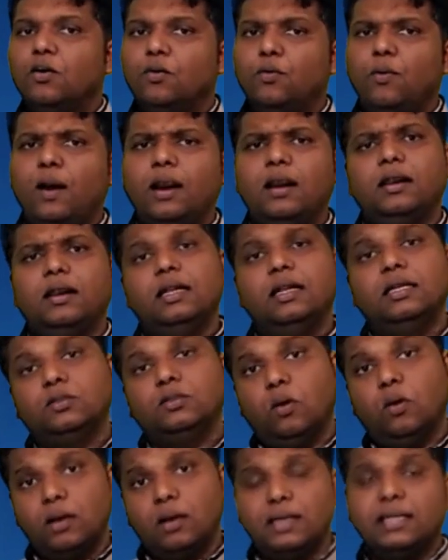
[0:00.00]
1, it's
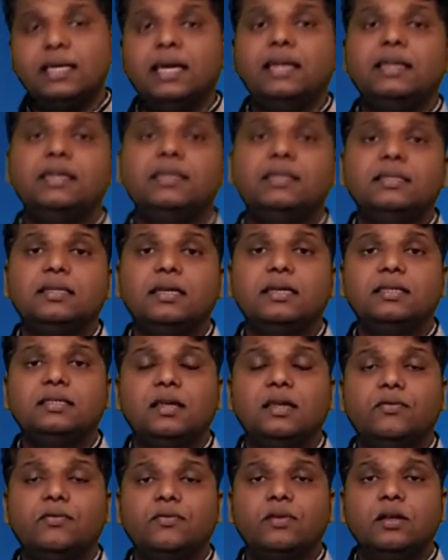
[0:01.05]
already an integer
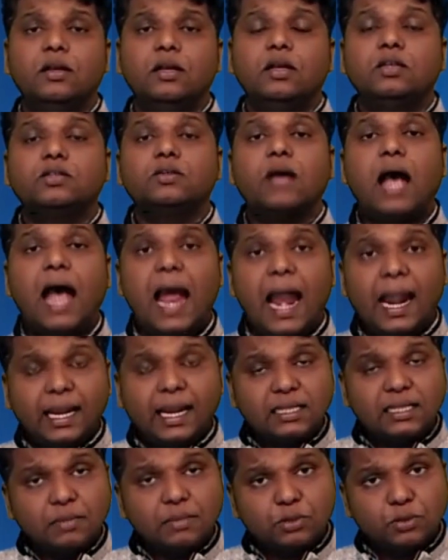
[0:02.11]
itself. So
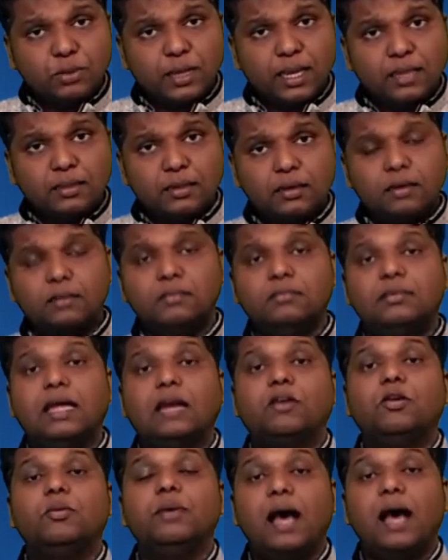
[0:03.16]
adding them together,
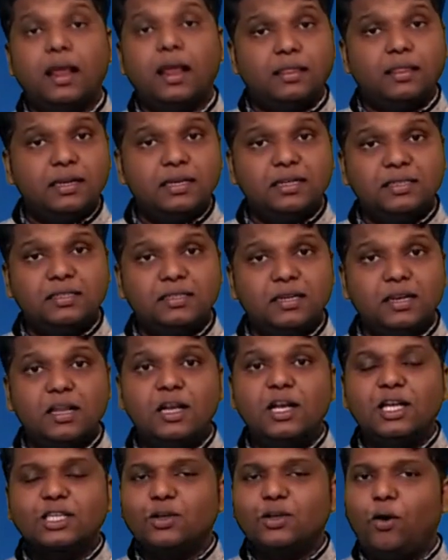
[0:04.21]
that will be another integer.
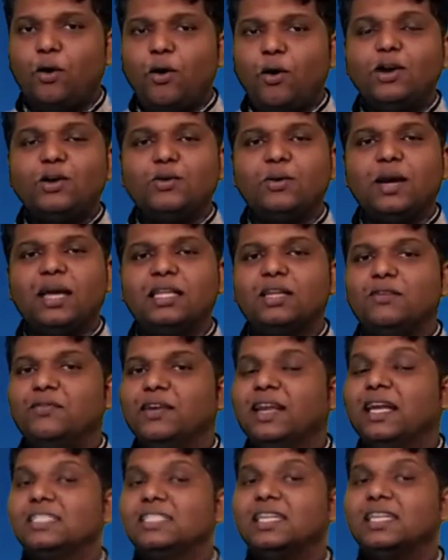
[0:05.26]
So all together we
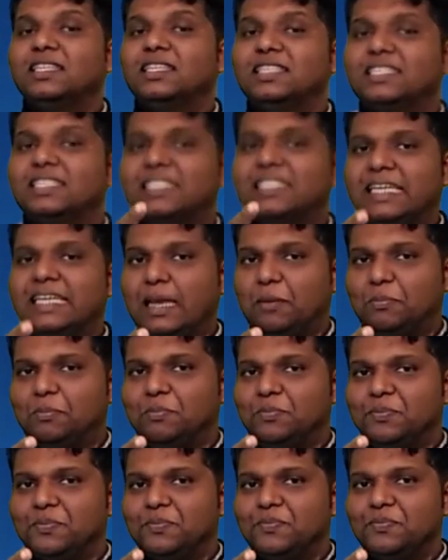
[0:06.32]
can say this is m,
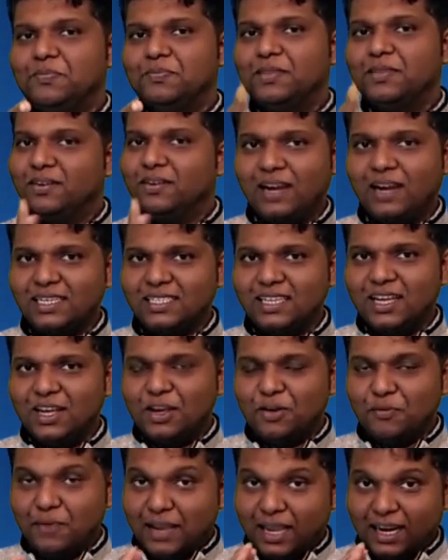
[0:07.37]
right?
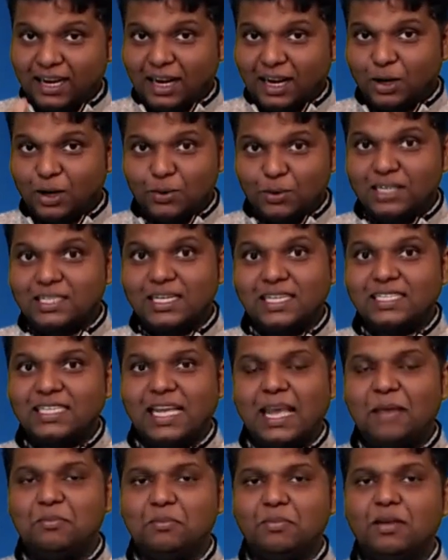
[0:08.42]
We can conclude it as
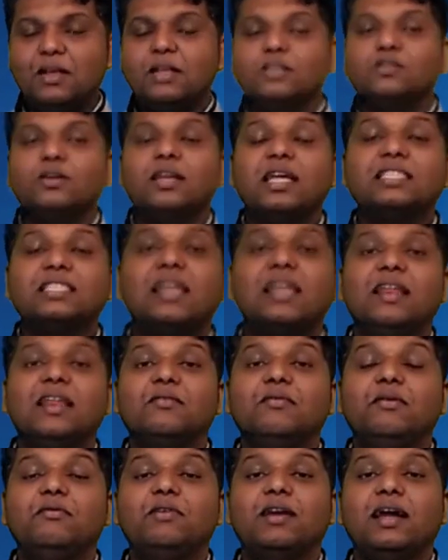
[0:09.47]
m. So next
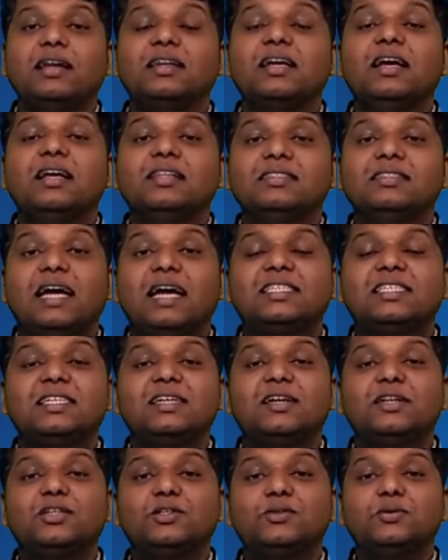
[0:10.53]
line we will write that's
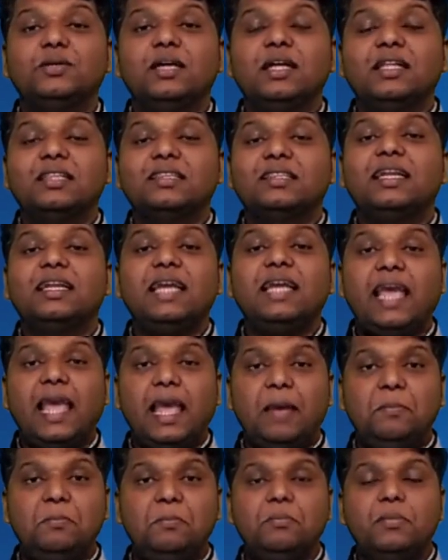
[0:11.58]
equal to
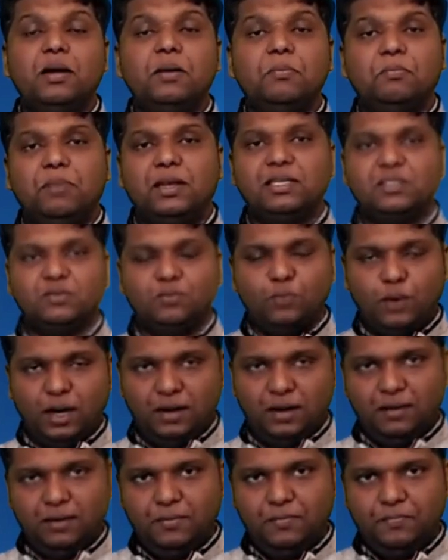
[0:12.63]
3m plus 1.